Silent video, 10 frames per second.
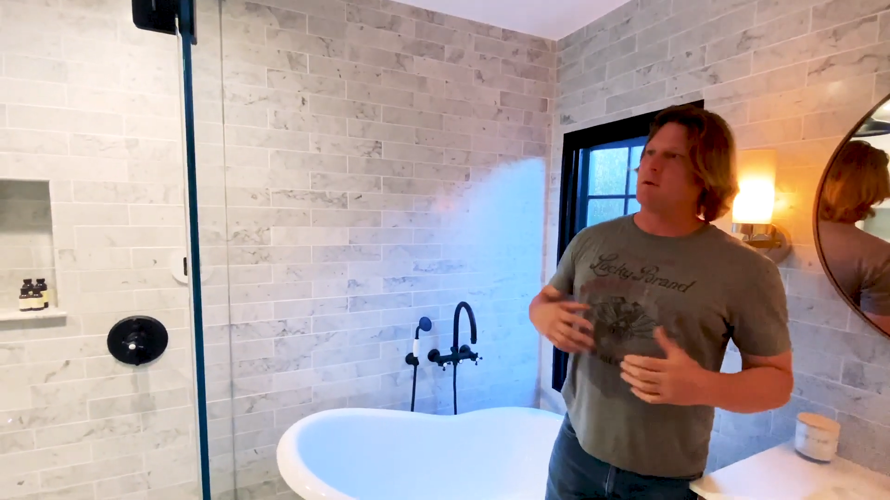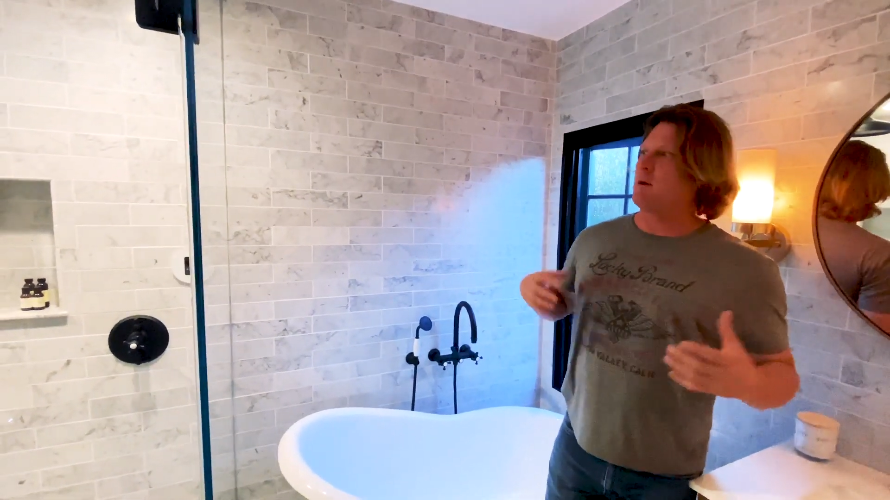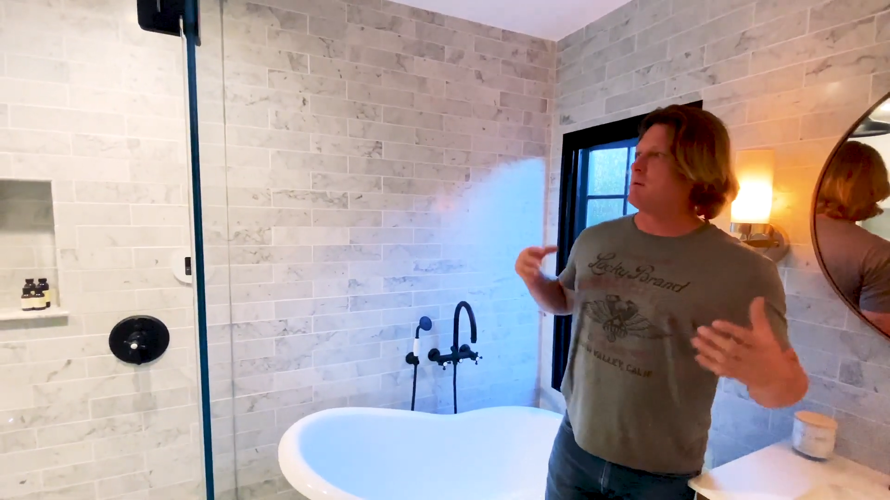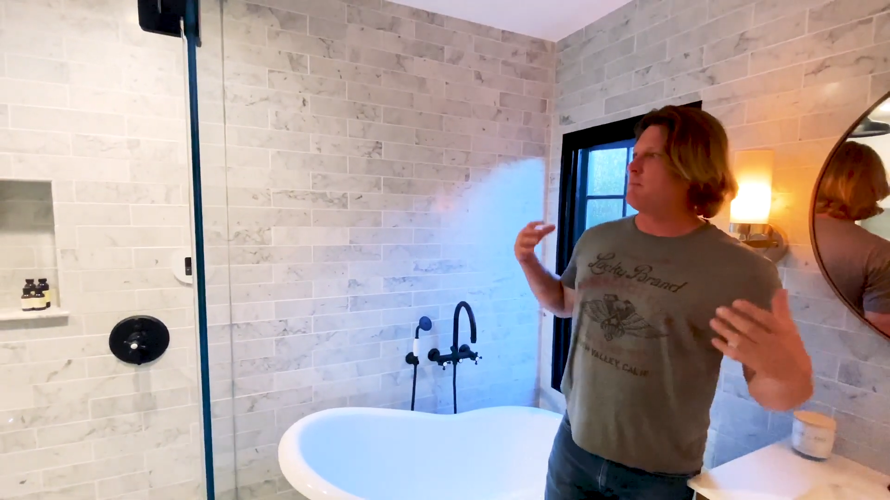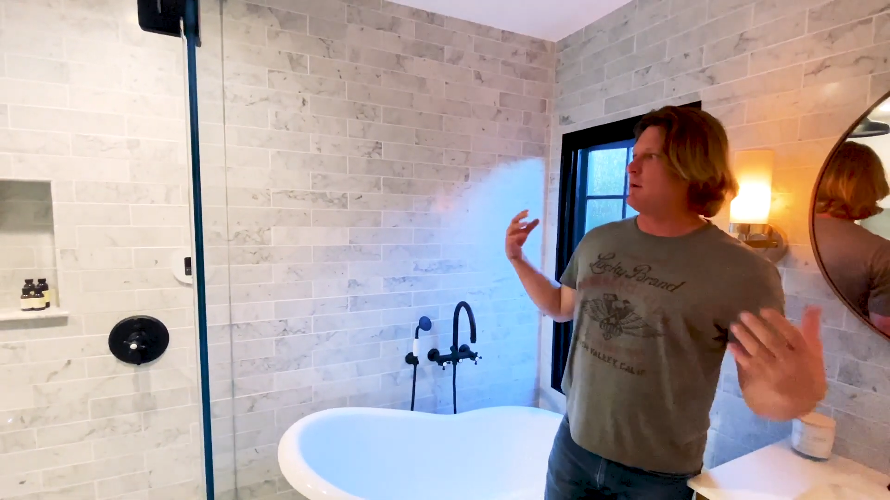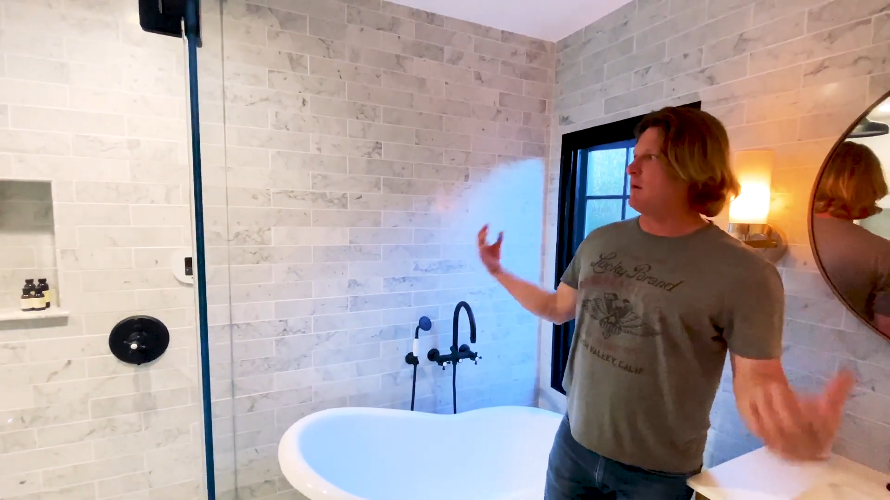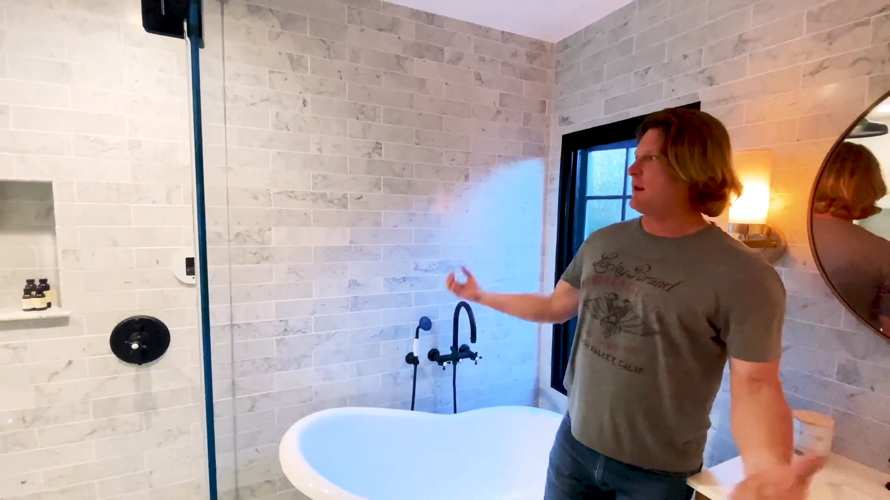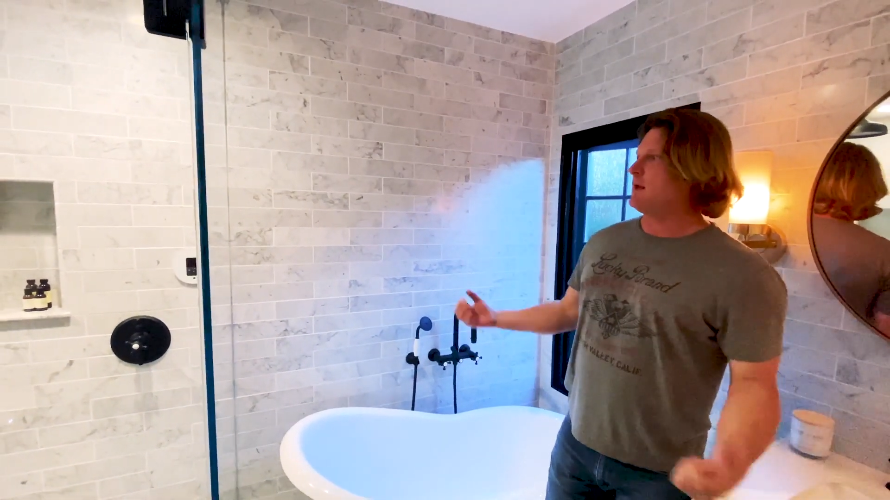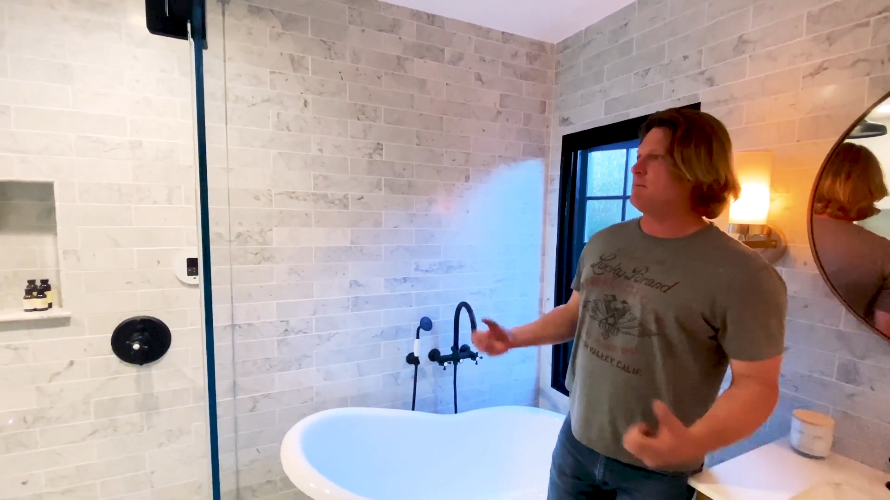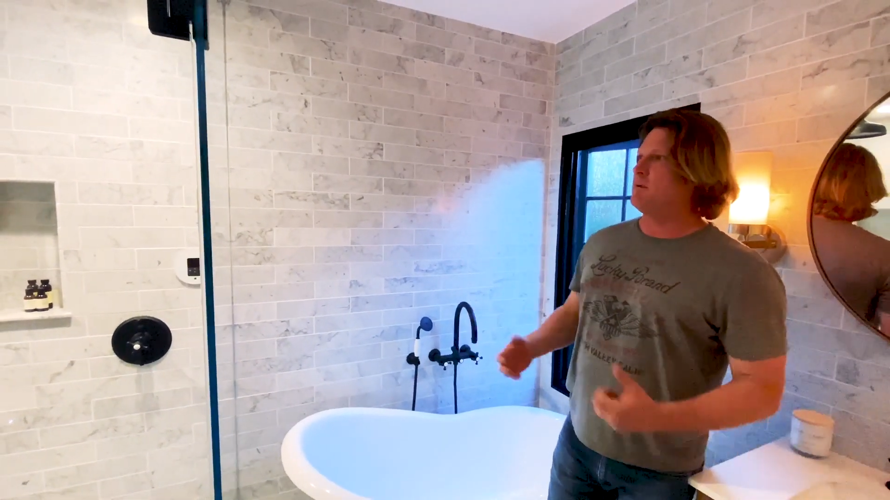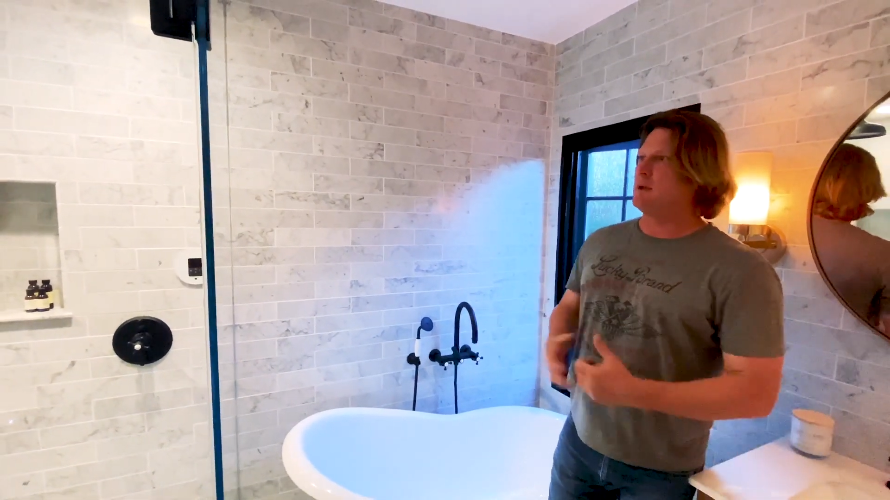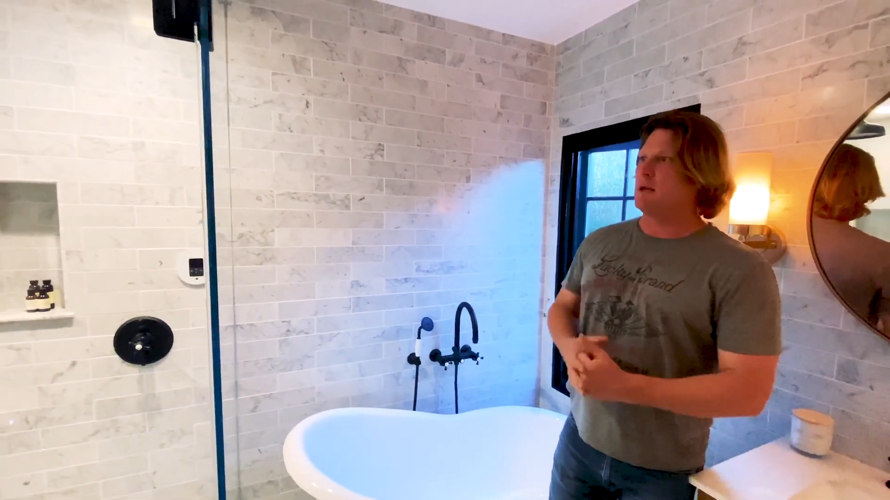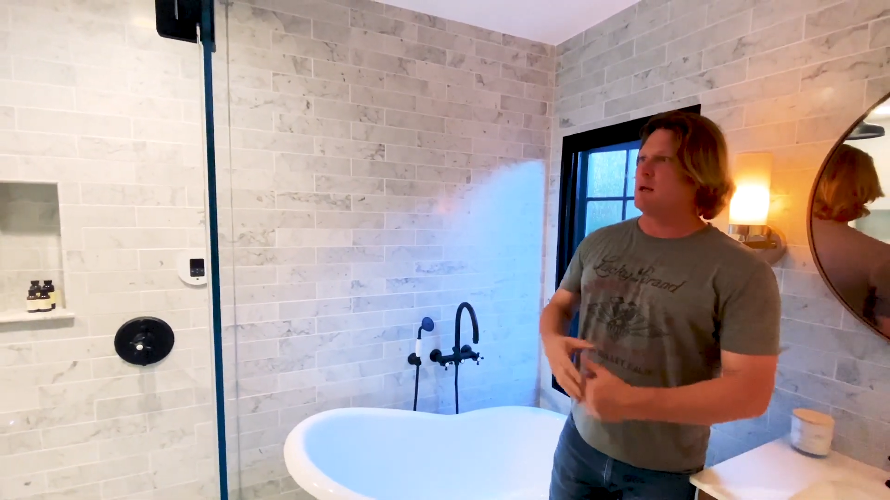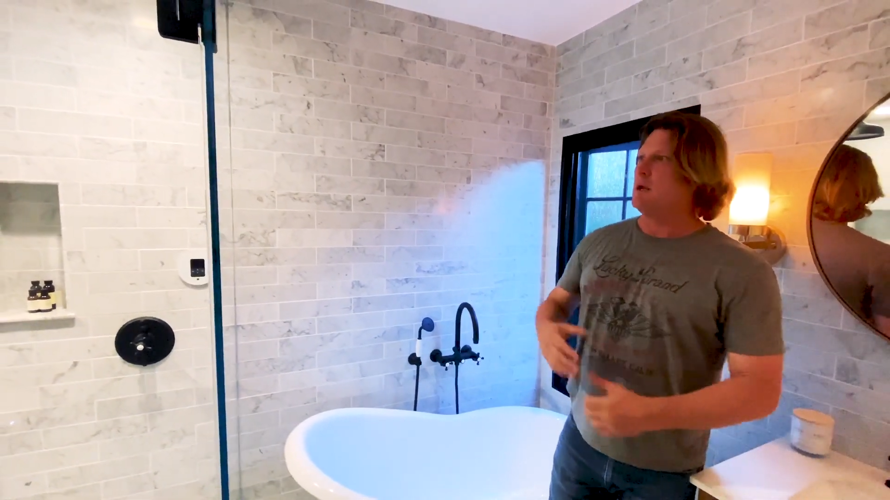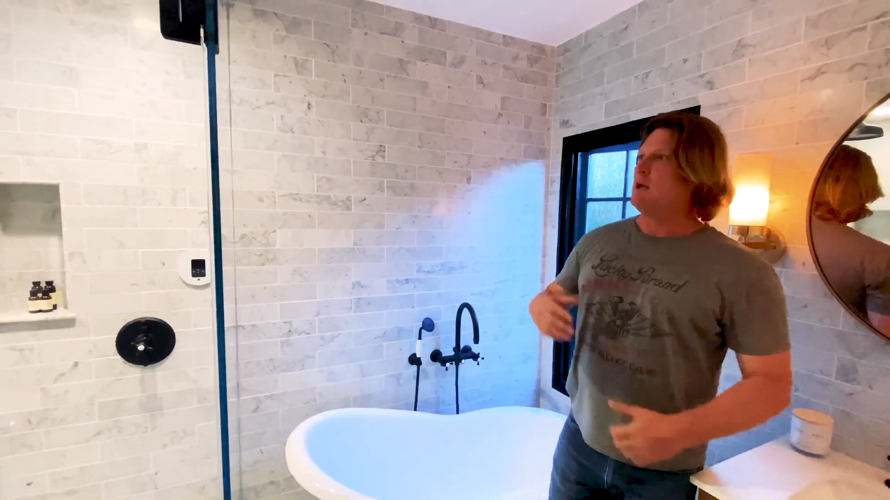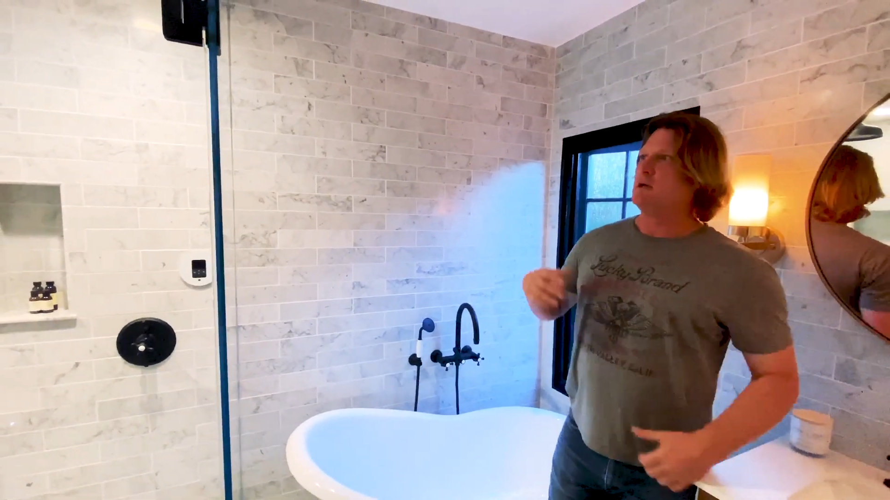They were able to put a lot of input in.